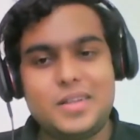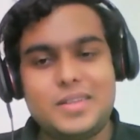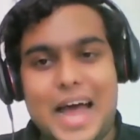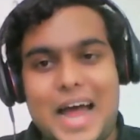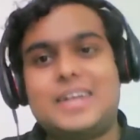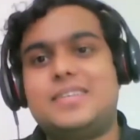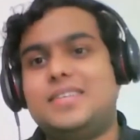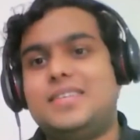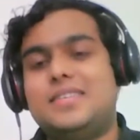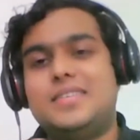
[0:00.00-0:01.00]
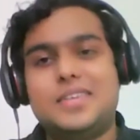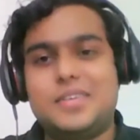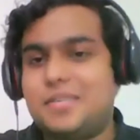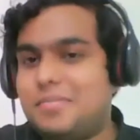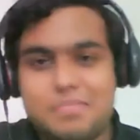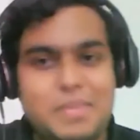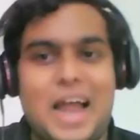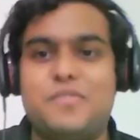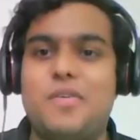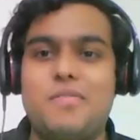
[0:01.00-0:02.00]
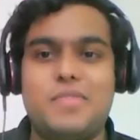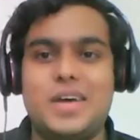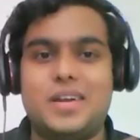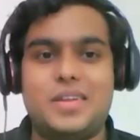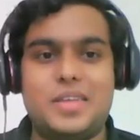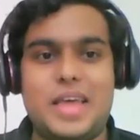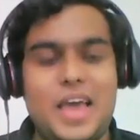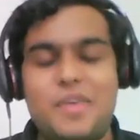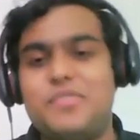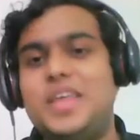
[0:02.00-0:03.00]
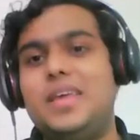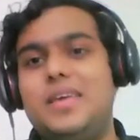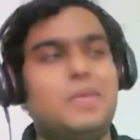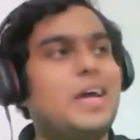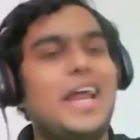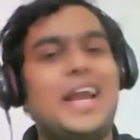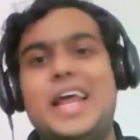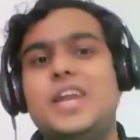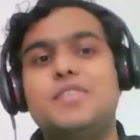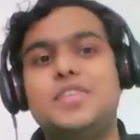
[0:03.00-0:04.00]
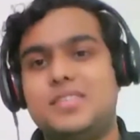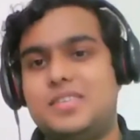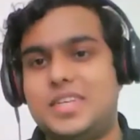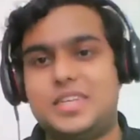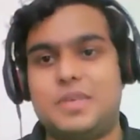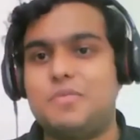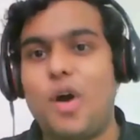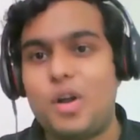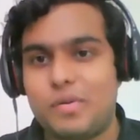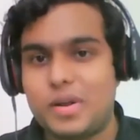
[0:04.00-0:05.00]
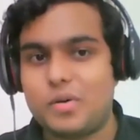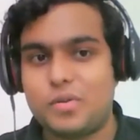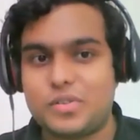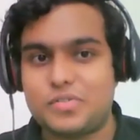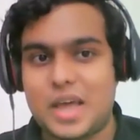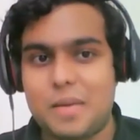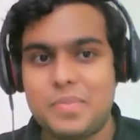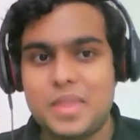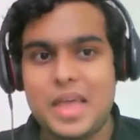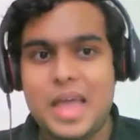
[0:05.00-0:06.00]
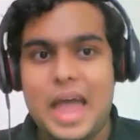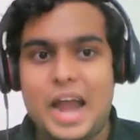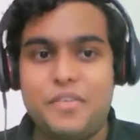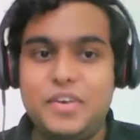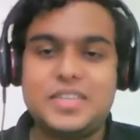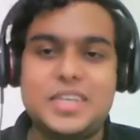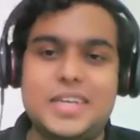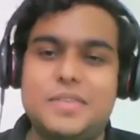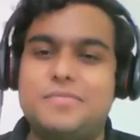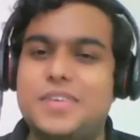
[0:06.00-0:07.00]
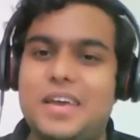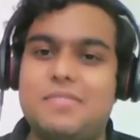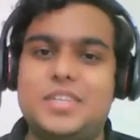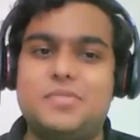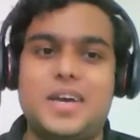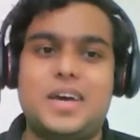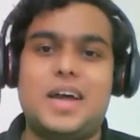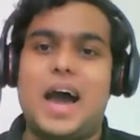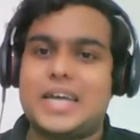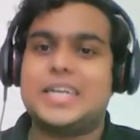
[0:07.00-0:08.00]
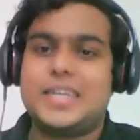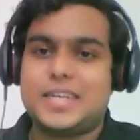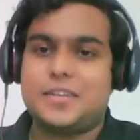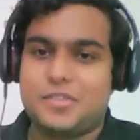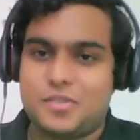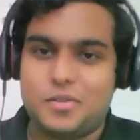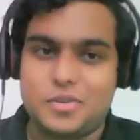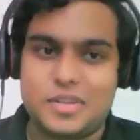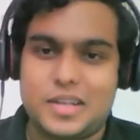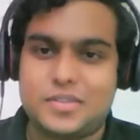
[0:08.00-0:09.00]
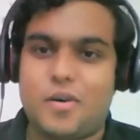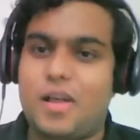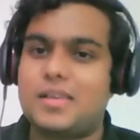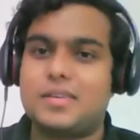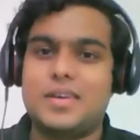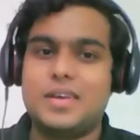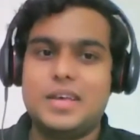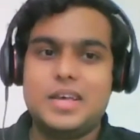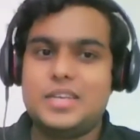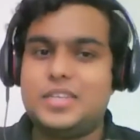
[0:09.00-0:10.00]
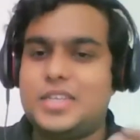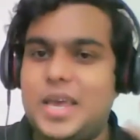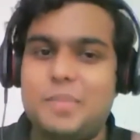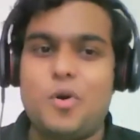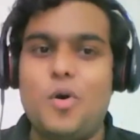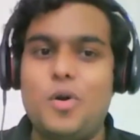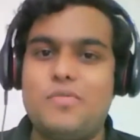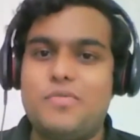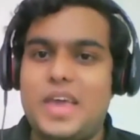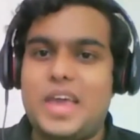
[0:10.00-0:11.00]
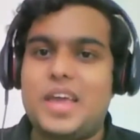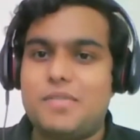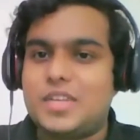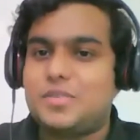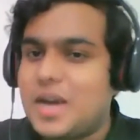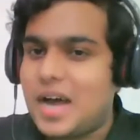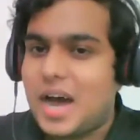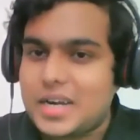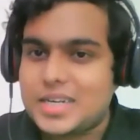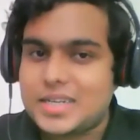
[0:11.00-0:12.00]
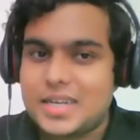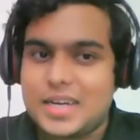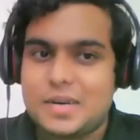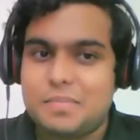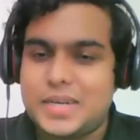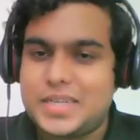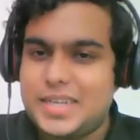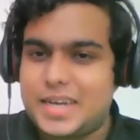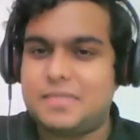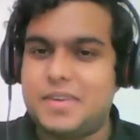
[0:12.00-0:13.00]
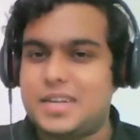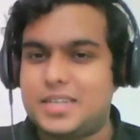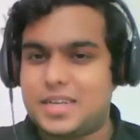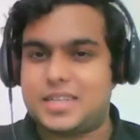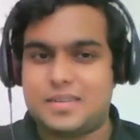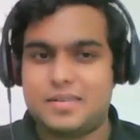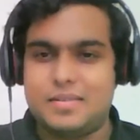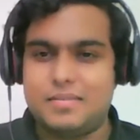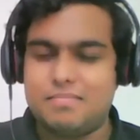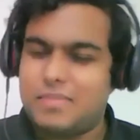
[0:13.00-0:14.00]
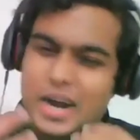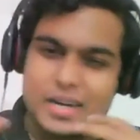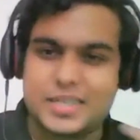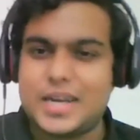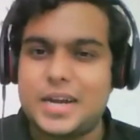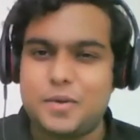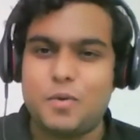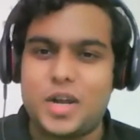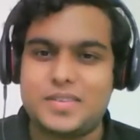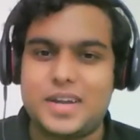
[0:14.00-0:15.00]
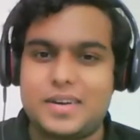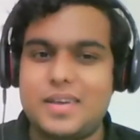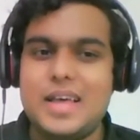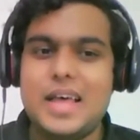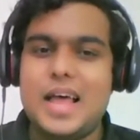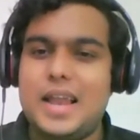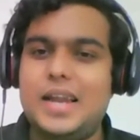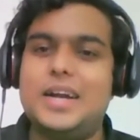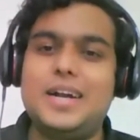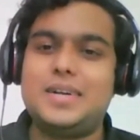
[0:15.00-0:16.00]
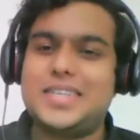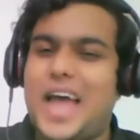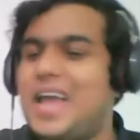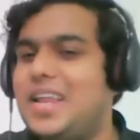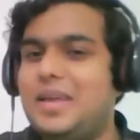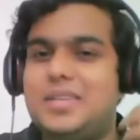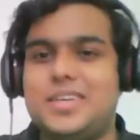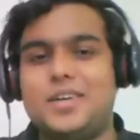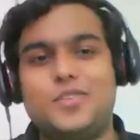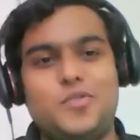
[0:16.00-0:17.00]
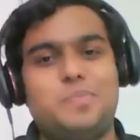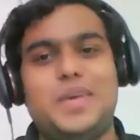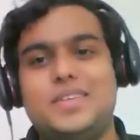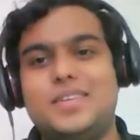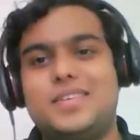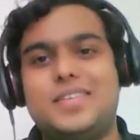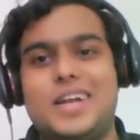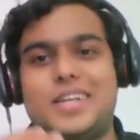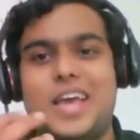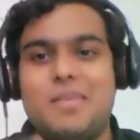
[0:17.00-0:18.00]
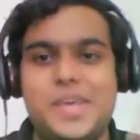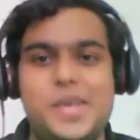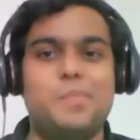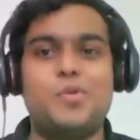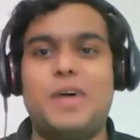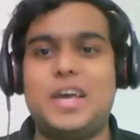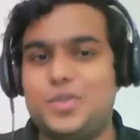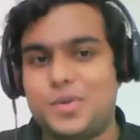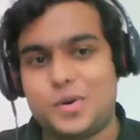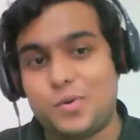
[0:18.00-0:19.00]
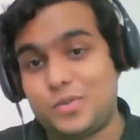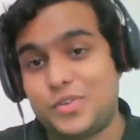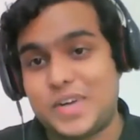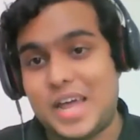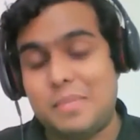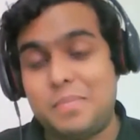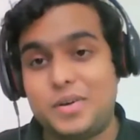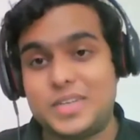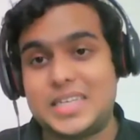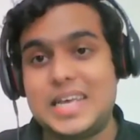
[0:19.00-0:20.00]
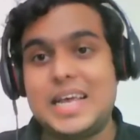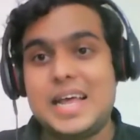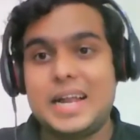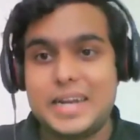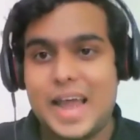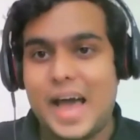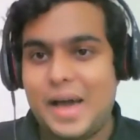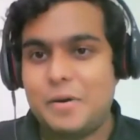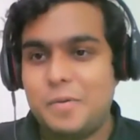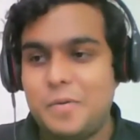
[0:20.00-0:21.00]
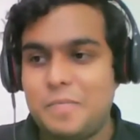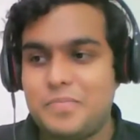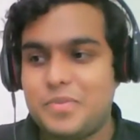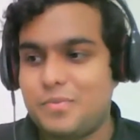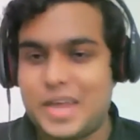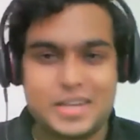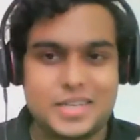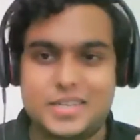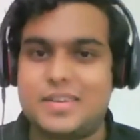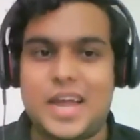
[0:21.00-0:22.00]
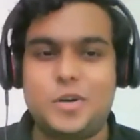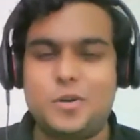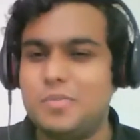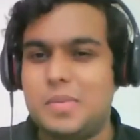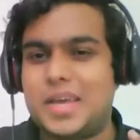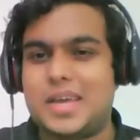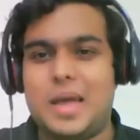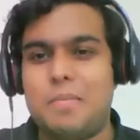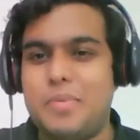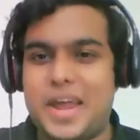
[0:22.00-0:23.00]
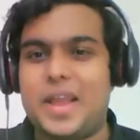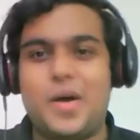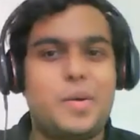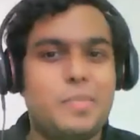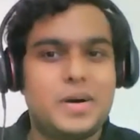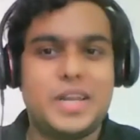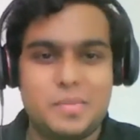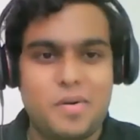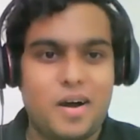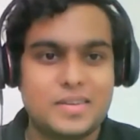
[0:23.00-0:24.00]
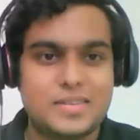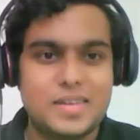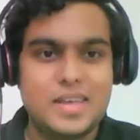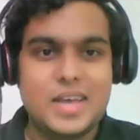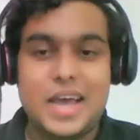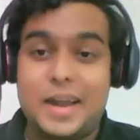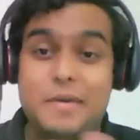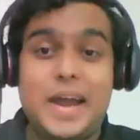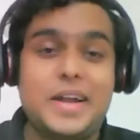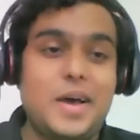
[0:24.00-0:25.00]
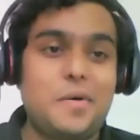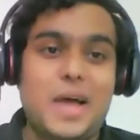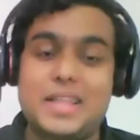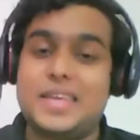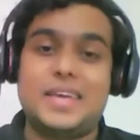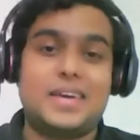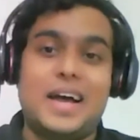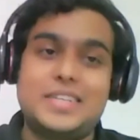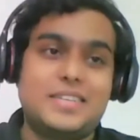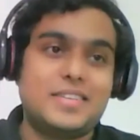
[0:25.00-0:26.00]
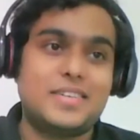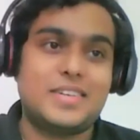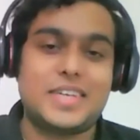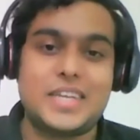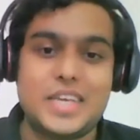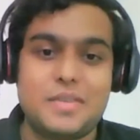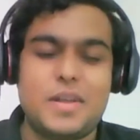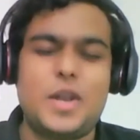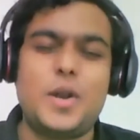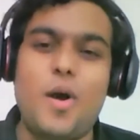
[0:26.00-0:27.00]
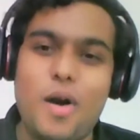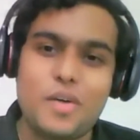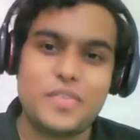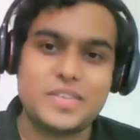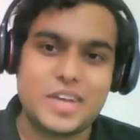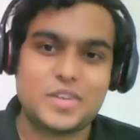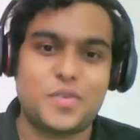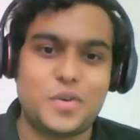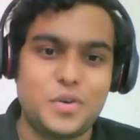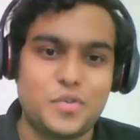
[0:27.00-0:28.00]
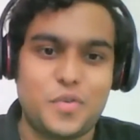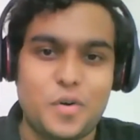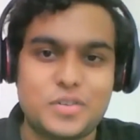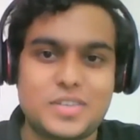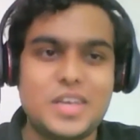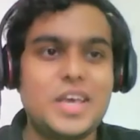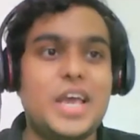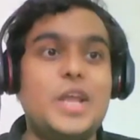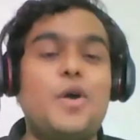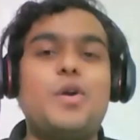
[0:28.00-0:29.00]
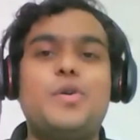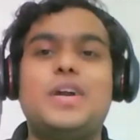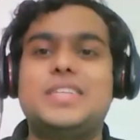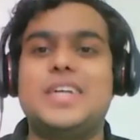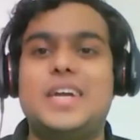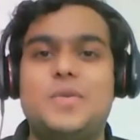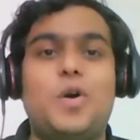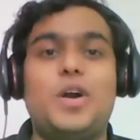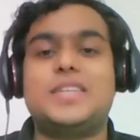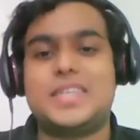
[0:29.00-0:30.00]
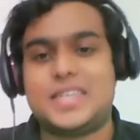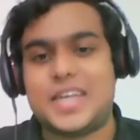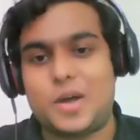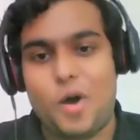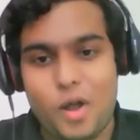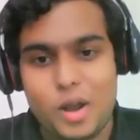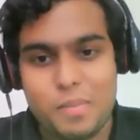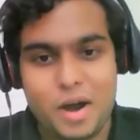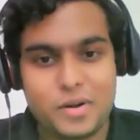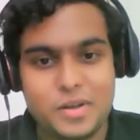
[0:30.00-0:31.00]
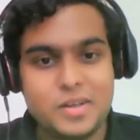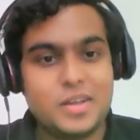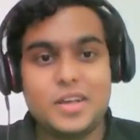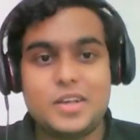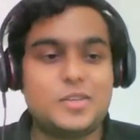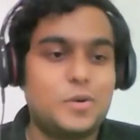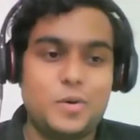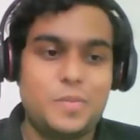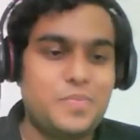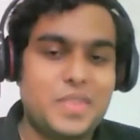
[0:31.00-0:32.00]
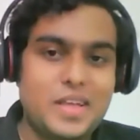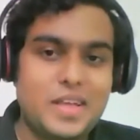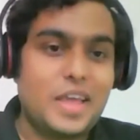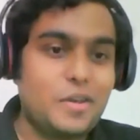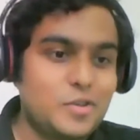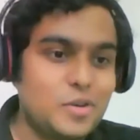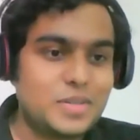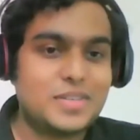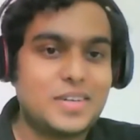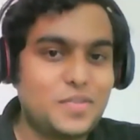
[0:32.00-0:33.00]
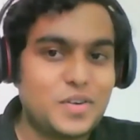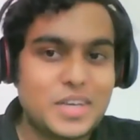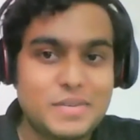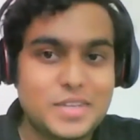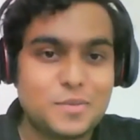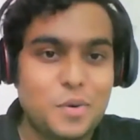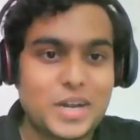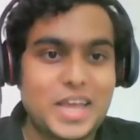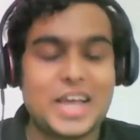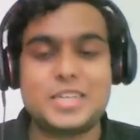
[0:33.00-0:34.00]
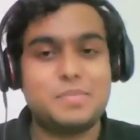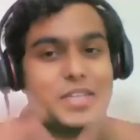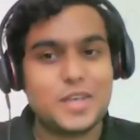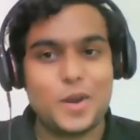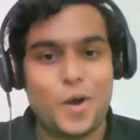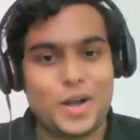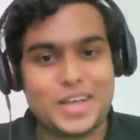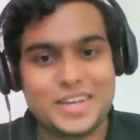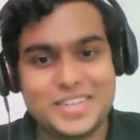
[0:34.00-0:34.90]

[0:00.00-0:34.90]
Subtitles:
that's the platform where every great individuals just evolved over a course of time. And if you see the way which we are architecting the solution, it's all the same old way in which we are architecting it, but yet we are just understanding what is that little tiny chunks of pieces that can be improvised over a course of time. Because now we are just trying to mimic a brain on a burning box. And right now, I think Ajit sir can give a lot of insights for you folks in order to understand what is this tech all about. So thank you so much, sir, for giving this podcast. It means a lot.